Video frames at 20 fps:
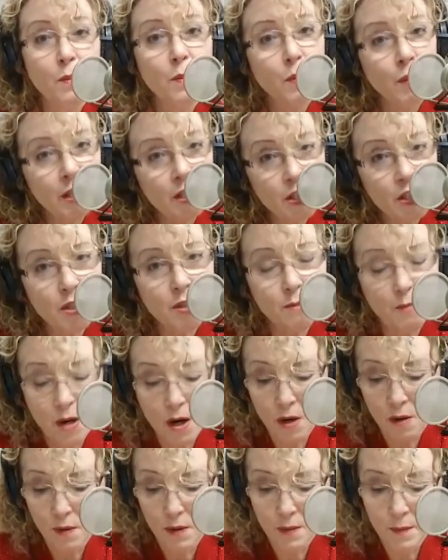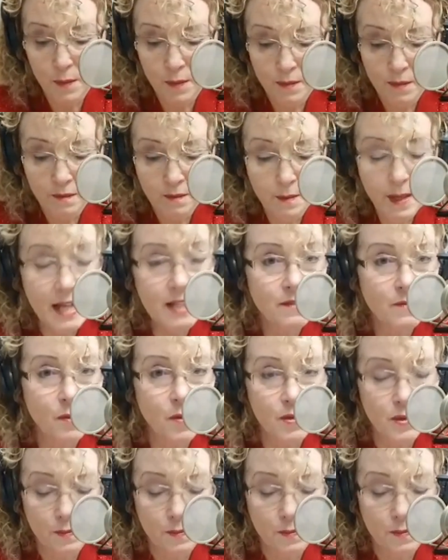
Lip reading: which the borrower pays for.